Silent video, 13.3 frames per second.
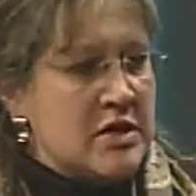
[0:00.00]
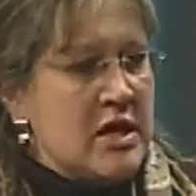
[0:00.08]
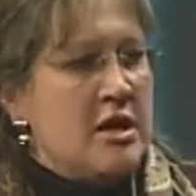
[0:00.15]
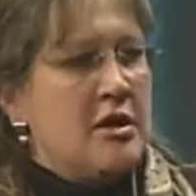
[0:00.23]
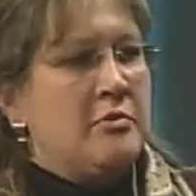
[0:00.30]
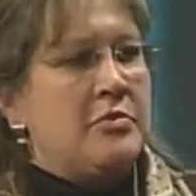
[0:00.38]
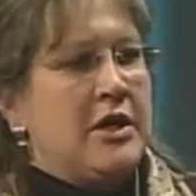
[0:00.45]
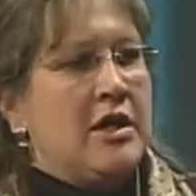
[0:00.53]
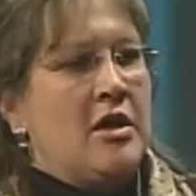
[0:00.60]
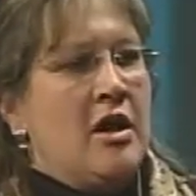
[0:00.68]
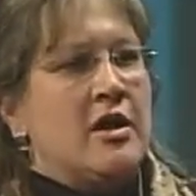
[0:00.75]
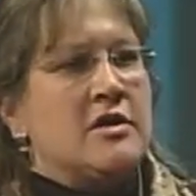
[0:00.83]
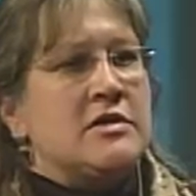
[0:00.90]
Right.
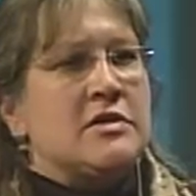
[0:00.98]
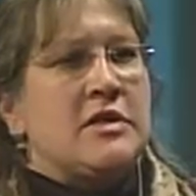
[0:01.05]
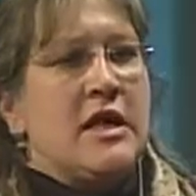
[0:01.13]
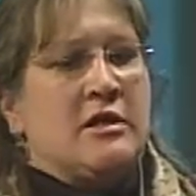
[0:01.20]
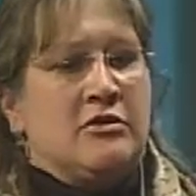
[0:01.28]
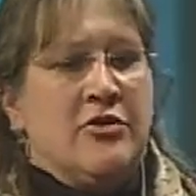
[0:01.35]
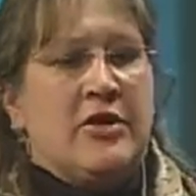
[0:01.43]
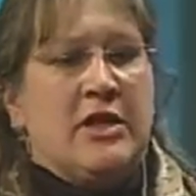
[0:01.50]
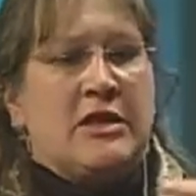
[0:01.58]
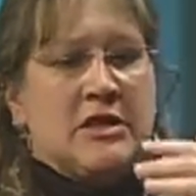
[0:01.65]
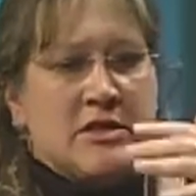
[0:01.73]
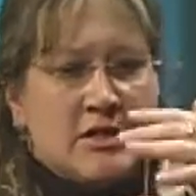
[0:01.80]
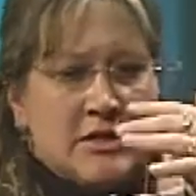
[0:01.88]
because they look at
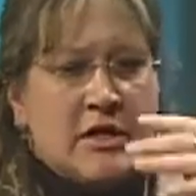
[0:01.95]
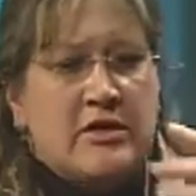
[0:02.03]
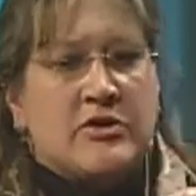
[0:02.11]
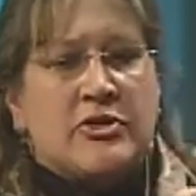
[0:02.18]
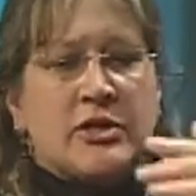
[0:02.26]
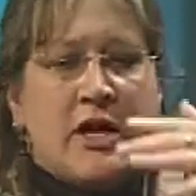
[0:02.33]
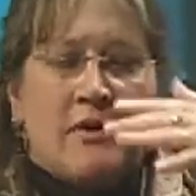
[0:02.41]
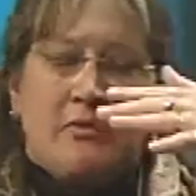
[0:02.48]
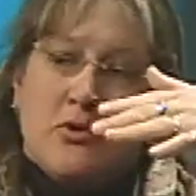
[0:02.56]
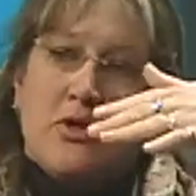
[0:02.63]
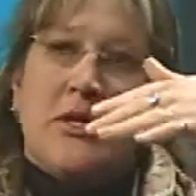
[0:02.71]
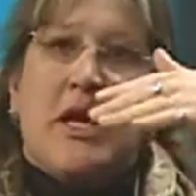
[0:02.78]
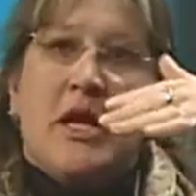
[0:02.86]
the skill set
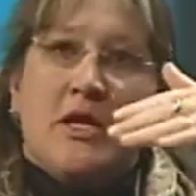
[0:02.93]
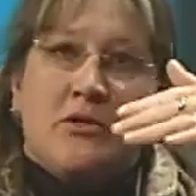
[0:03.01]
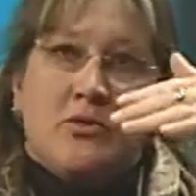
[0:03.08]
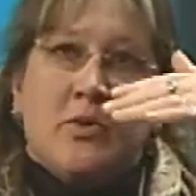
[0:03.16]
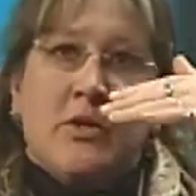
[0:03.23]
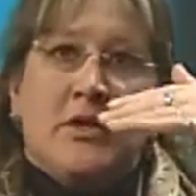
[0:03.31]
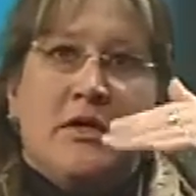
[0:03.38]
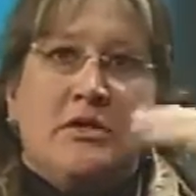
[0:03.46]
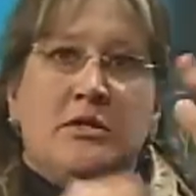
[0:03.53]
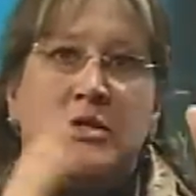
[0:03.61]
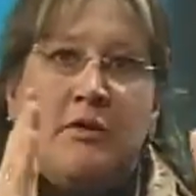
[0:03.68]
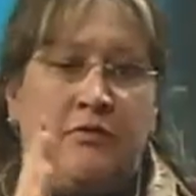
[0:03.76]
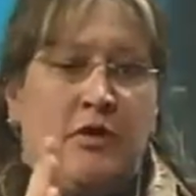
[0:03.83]
pertained within
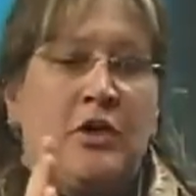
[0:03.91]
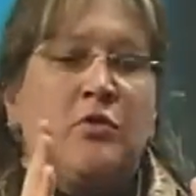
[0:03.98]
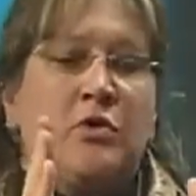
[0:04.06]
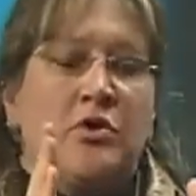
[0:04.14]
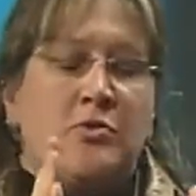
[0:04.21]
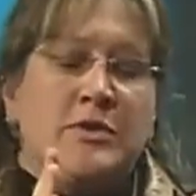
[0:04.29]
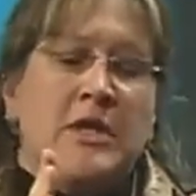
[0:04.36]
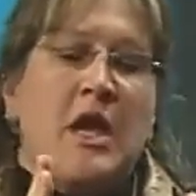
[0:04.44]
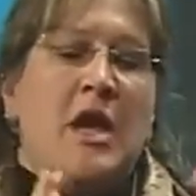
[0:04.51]
different groups.